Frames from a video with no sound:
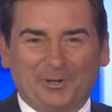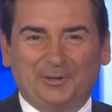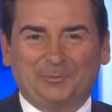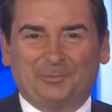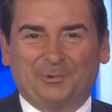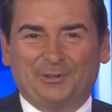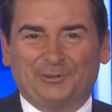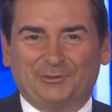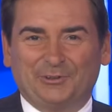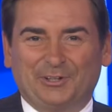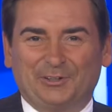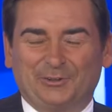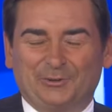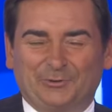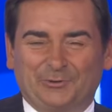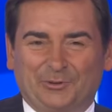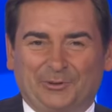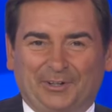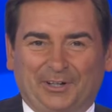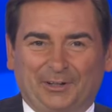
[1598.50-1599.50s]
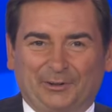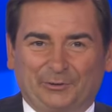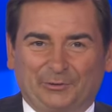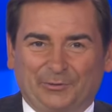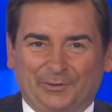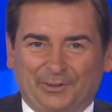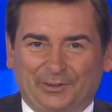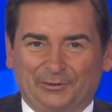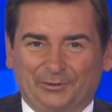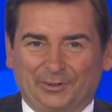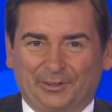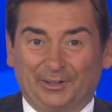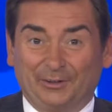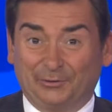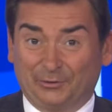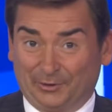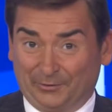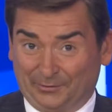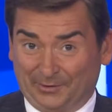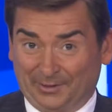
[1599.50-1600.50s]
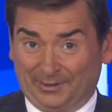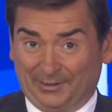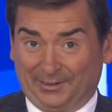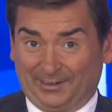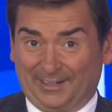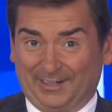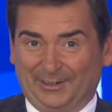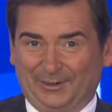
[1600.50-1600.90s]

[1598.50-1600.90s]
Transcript: appreciate you joining us for this edition of Kentucky